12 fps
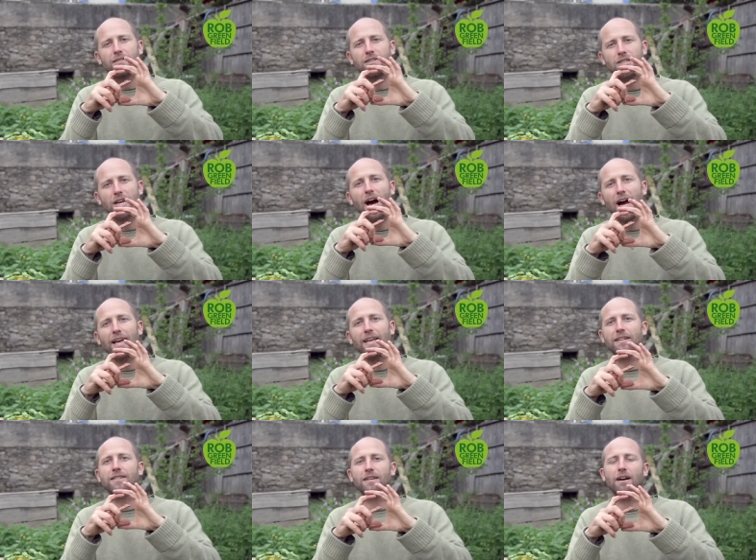
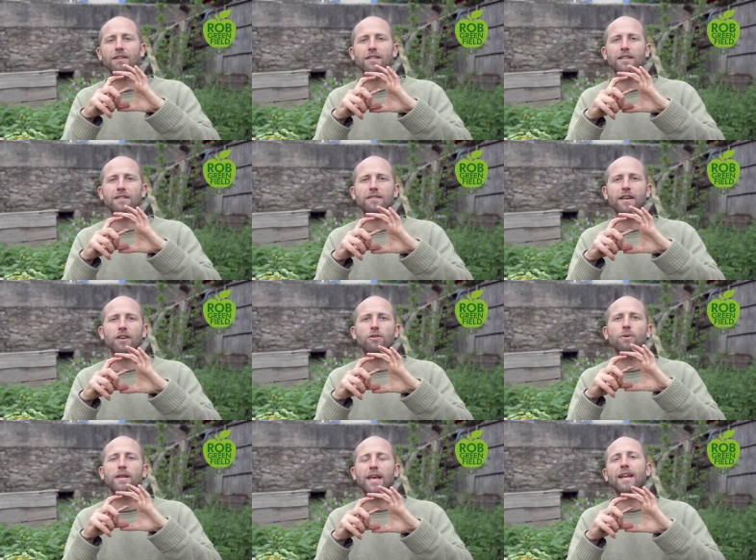giant onions that
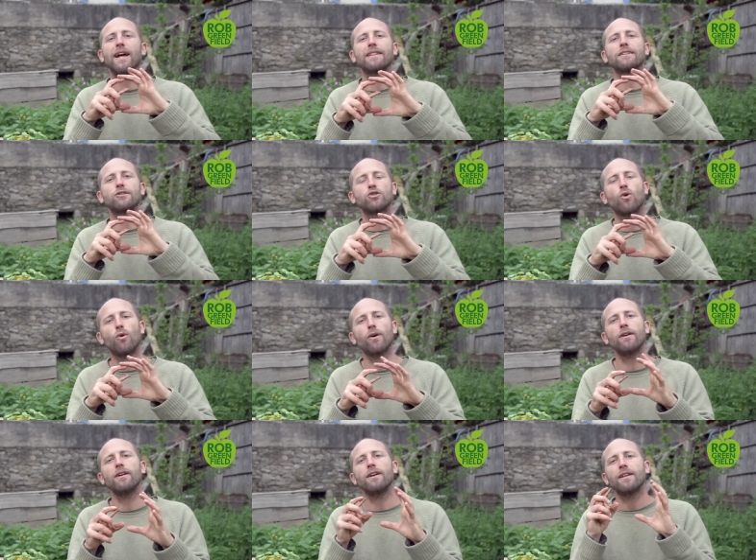you would get at the
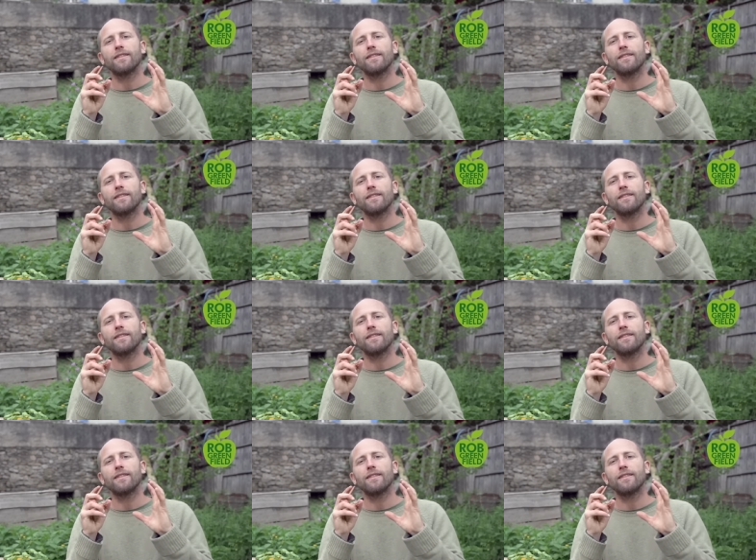store,